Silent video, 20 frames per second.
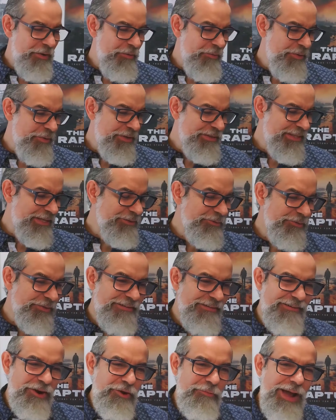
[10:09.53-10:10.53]
We tend to
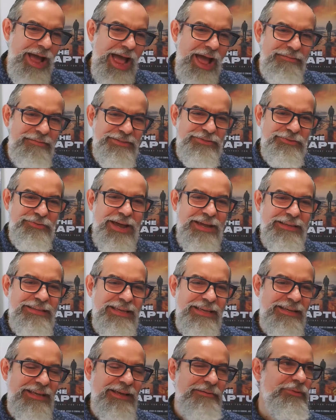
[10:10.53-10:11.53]
develop habits, right?
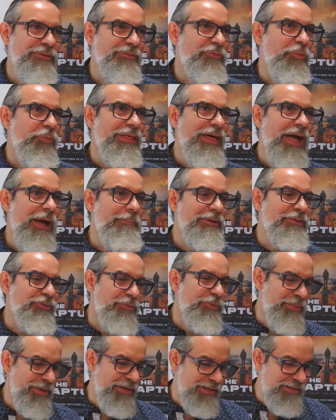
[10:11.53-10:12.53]
Like what happened to
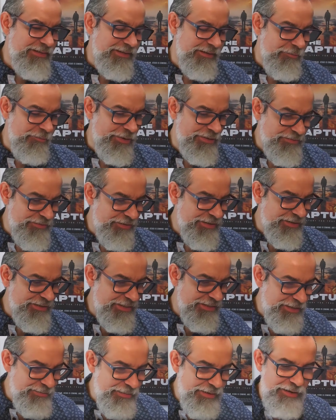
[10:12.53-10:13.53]
me was very
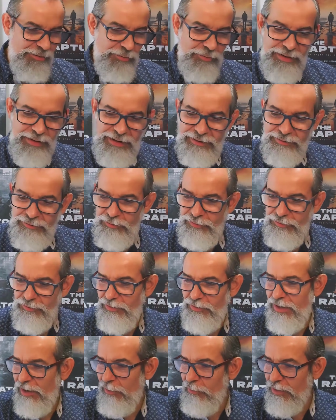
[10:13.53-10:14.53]
similar. When
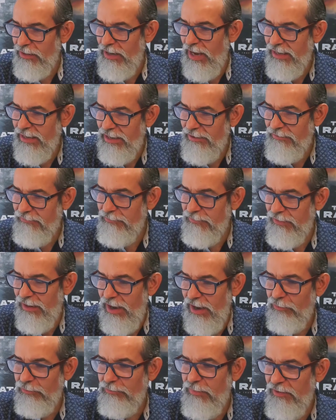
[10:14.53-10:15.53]
I came,
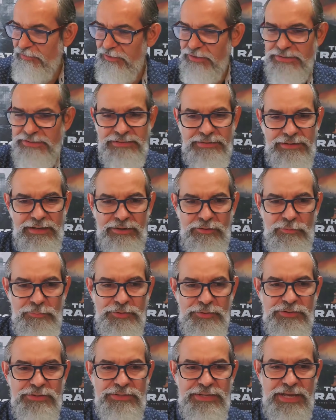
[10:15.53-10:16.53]
my first
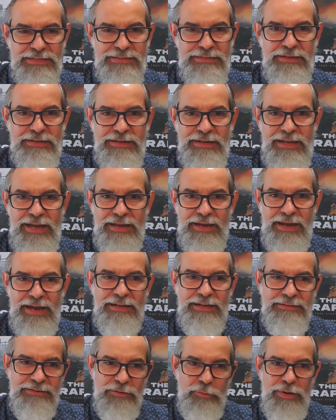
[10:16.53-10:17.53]
computer science degree, I got
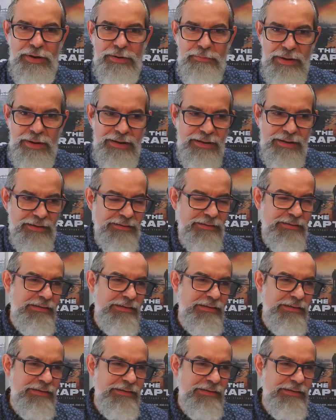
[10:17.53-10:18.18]
it in Guatemala.